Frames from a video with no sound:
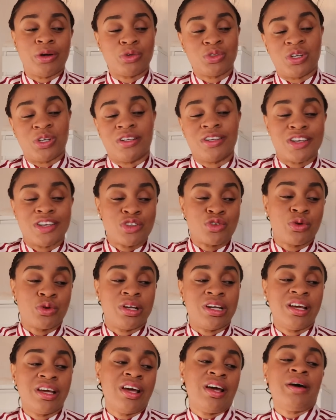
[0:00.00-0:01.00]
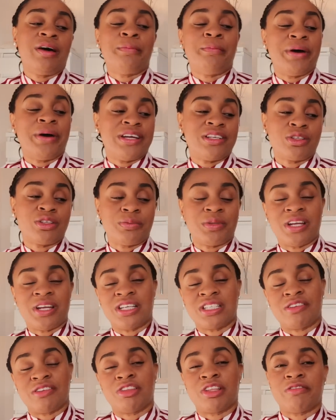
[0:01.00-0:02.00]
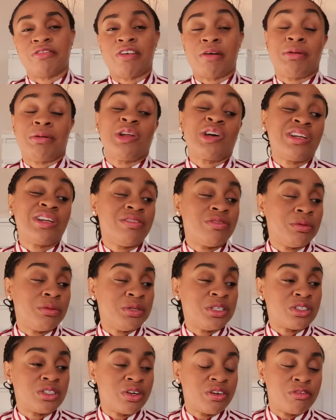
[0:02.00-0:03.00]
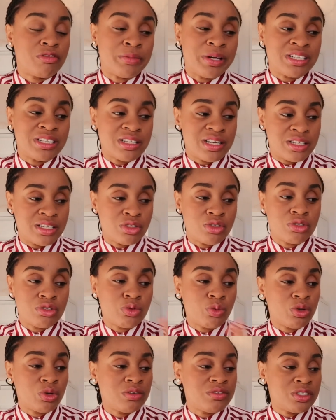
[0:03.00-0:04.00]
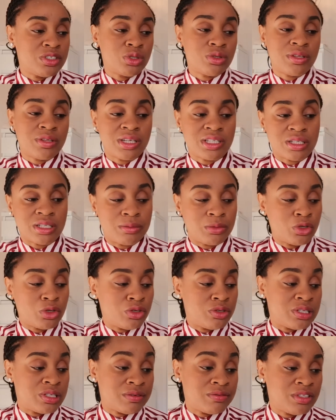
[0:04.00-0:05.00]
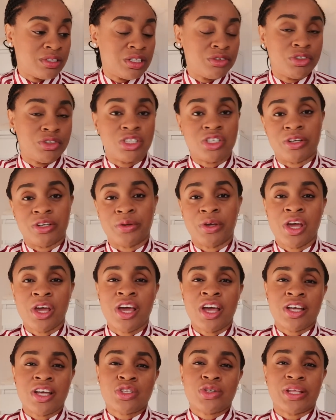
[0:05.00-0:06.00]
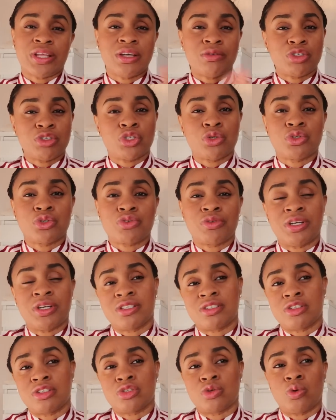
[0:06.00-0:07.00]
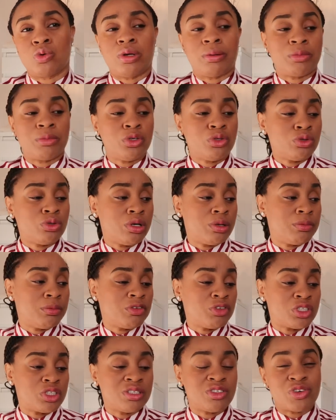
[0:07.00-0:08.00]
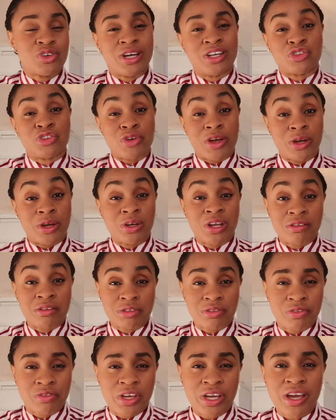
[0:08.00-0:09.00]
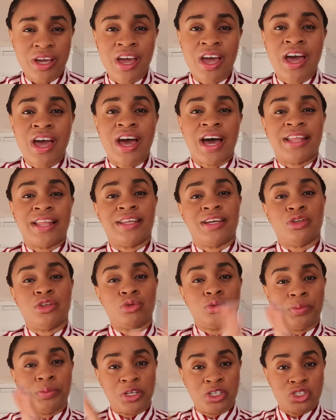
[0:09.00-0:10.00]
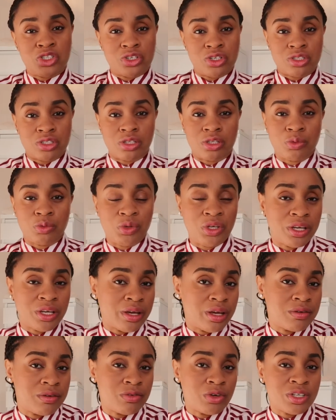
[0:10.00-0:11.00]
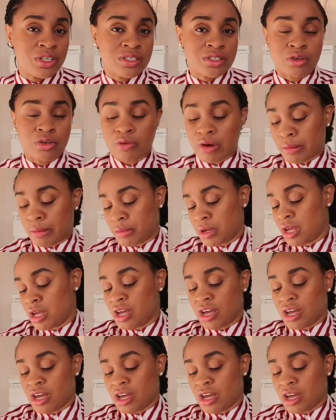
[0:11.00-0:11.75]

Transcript: to another store and buy something like Everything5Pounds. Luckily for me, it's not even my size, so it's one of the two things I'm going to definitely return. So I think we should go straight into this haul. I'm going to obviously try on everything and then do pictures on the weekend for Instagram